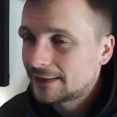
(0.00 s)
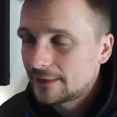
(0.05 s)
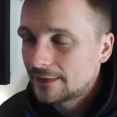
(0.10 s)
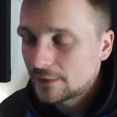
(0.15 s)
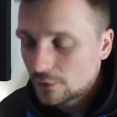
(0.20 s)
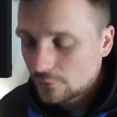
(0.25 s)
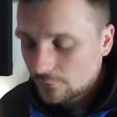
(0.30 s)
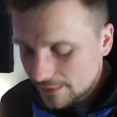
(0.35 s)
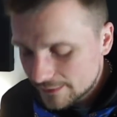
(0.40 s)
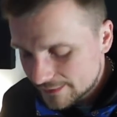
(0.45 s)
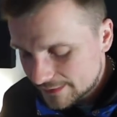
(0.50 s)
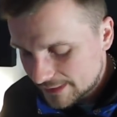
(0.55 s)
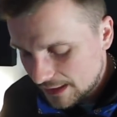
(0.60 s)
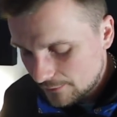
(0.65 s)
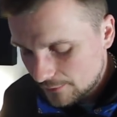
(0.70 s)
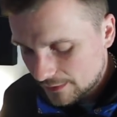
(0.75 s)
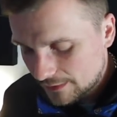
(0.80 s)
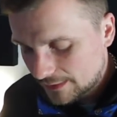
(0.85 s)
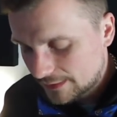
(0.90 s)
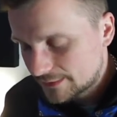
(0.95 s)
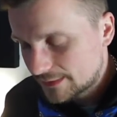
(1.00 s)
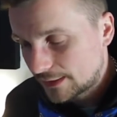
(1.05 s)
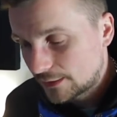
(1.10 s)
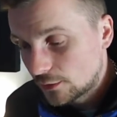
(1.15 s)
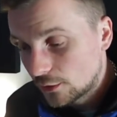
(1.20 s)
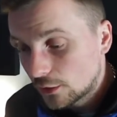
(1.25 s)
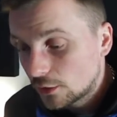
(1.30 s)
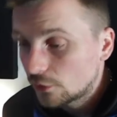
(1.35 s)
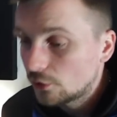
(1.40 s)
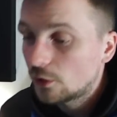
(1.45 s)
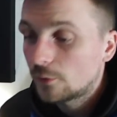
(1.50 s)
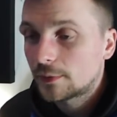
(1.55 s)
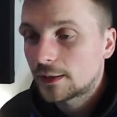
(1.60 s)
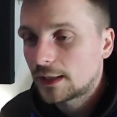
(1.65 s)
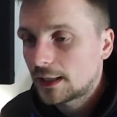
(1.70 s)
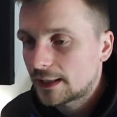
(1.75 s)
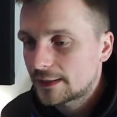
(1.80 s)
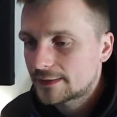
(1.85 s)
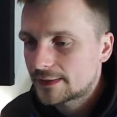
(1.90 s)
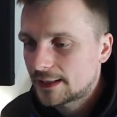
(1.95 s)
in the grand scheme of things, I know
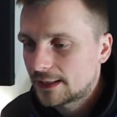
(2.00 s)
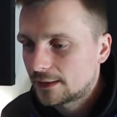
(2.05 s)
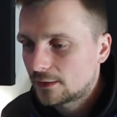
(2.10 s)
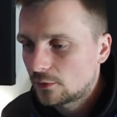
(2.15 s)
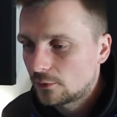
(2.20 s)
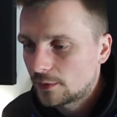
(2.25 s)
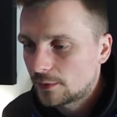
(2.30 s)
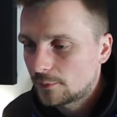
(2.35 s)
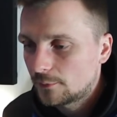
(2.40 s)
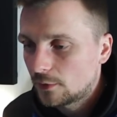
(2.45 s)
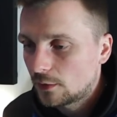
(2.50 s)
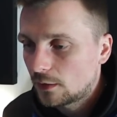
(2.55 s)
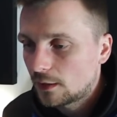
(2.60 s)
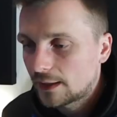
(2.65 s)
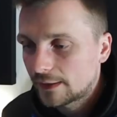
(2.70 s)
nobody likes Kiko anymore.